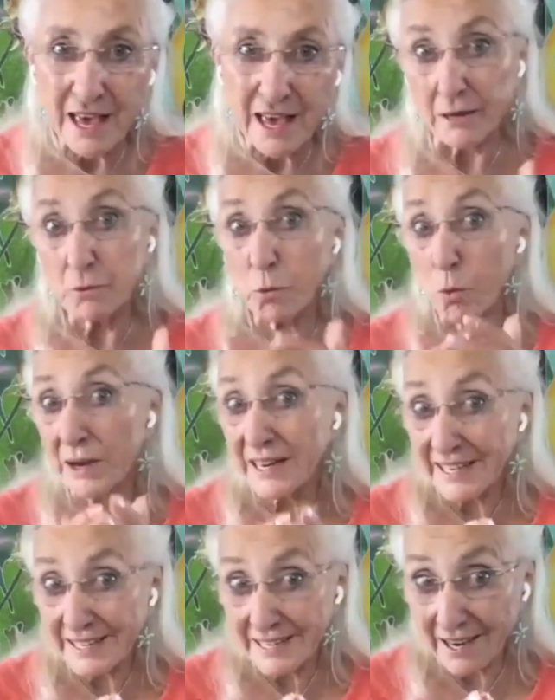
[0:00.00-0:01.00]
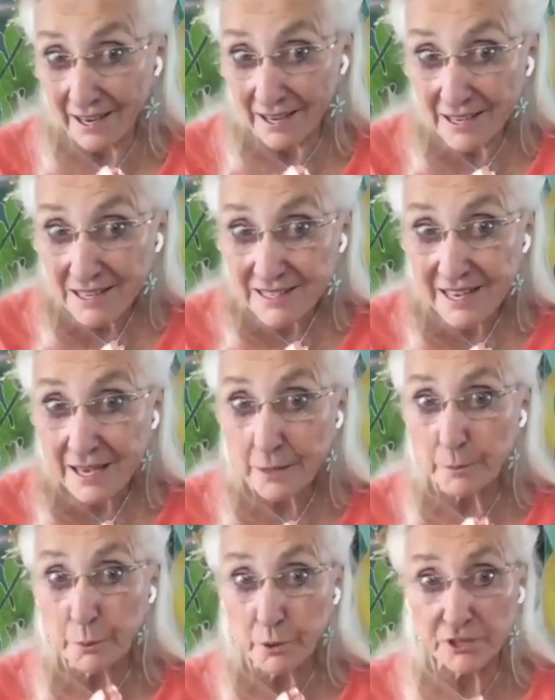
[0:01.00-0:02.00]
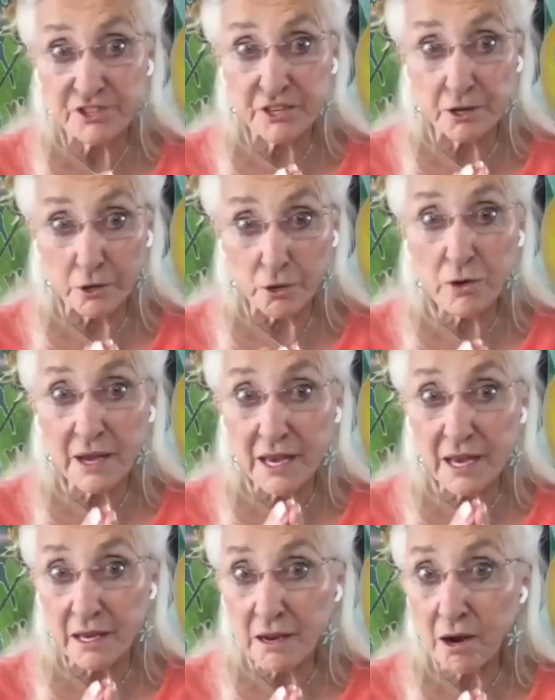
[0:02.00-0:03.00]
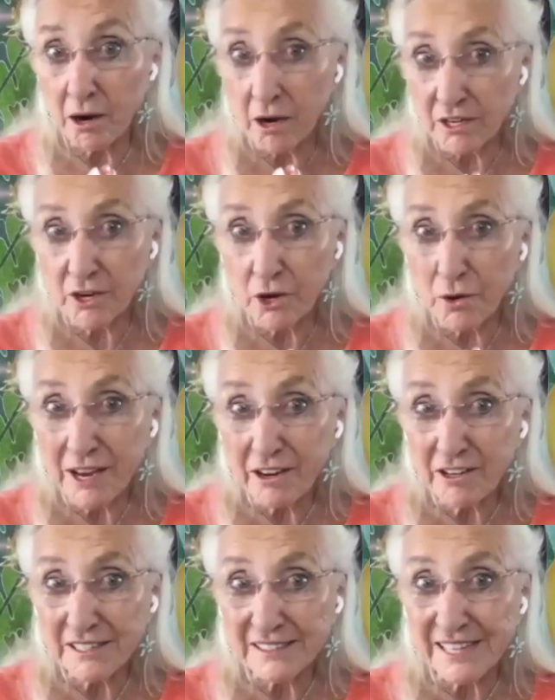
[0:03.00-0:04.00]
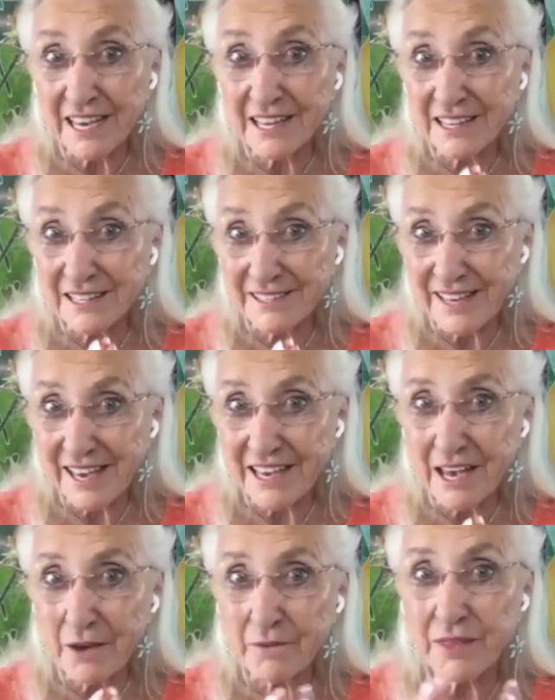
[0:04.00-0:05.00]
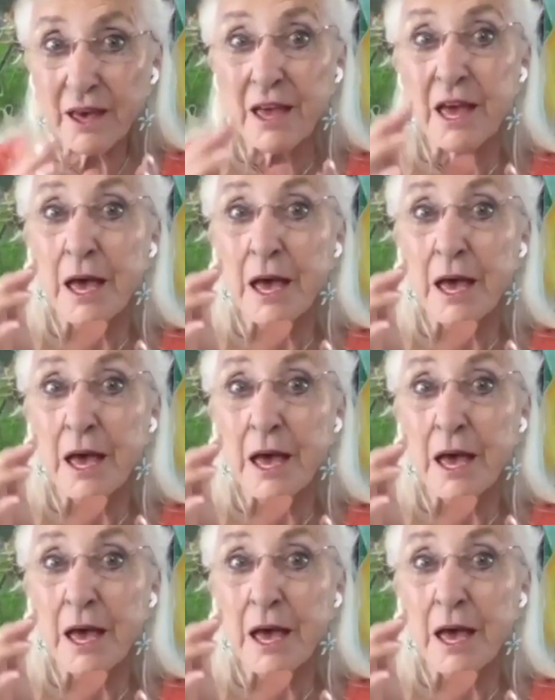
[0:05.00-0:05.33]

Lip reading: And what it does, it puts you in heart coherence, in the state of the